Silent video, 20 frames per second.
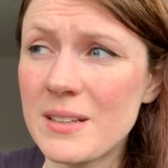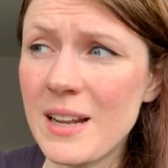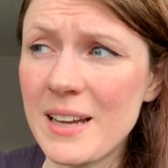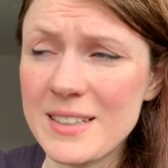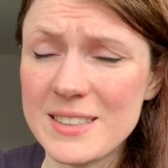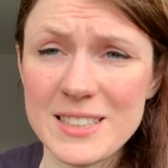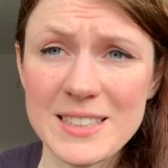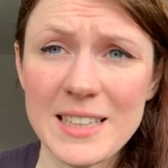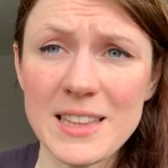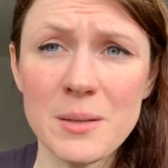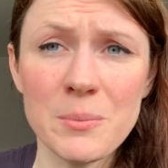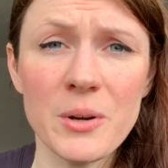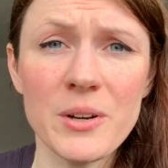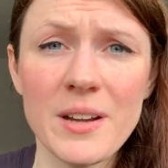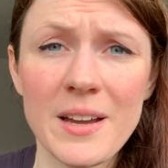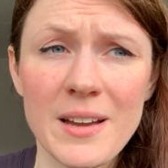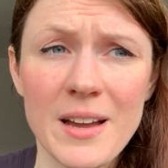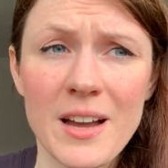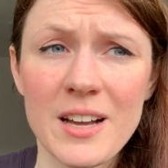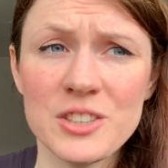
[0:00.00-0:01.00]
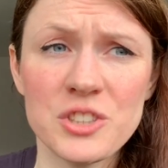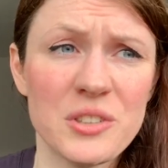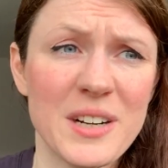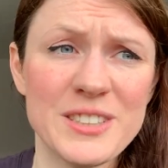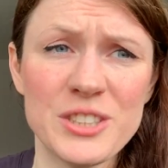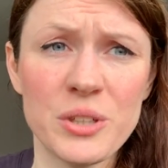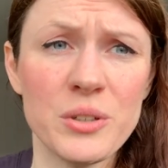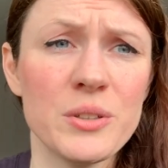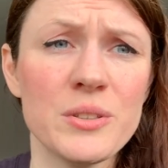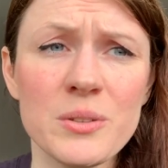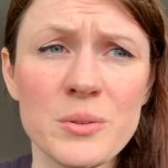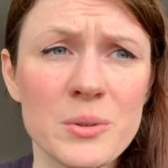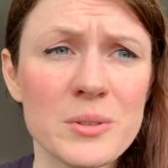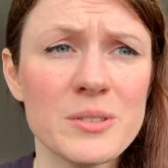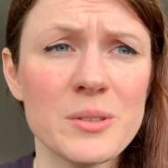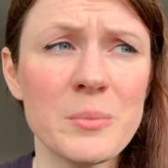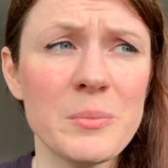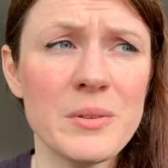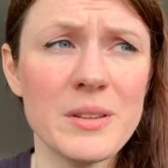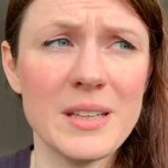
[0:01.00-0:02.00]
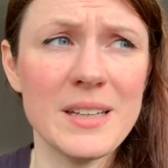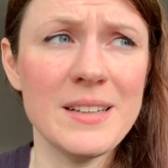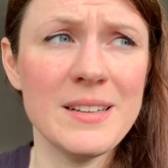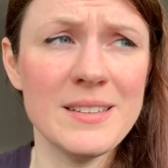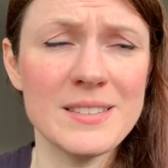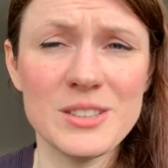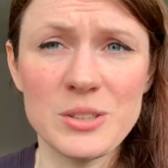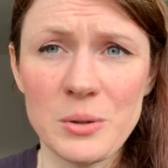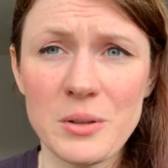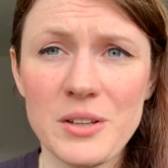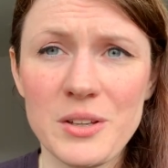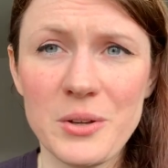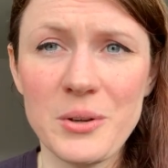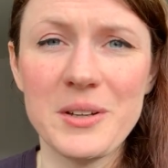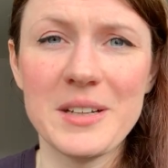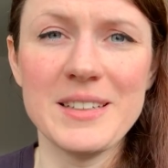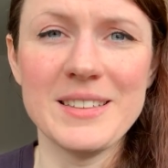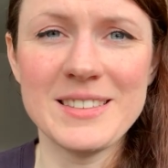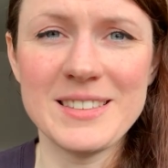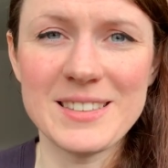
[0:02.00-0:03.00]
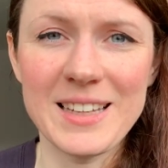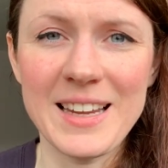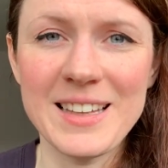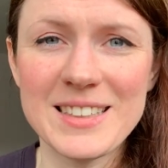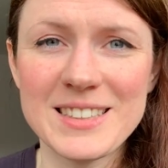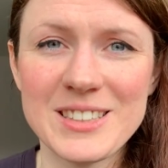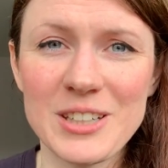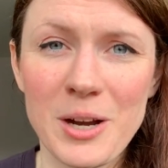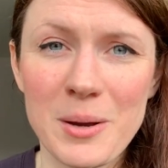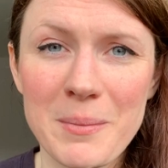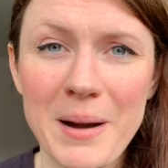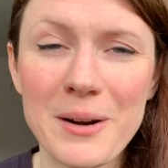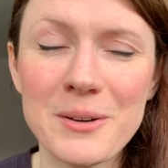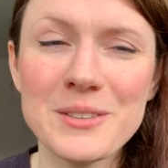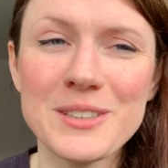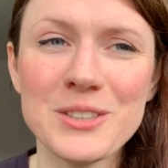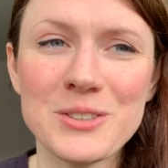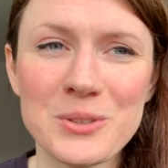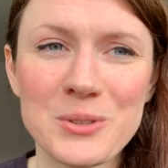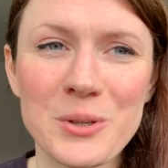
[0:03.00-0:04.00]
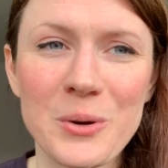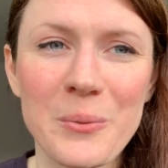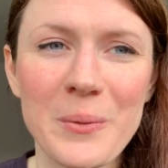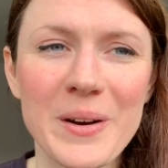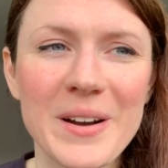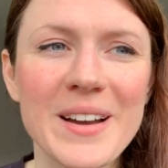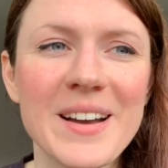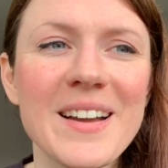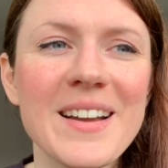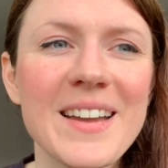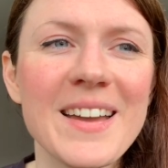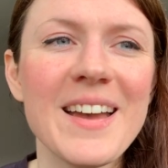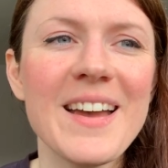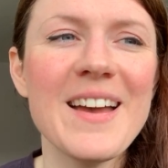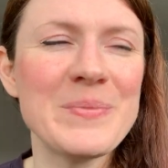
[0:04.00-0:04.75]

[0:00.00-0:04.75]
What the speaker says: Like, send them on a treasure hunt or something so that you can take the time out to do your work.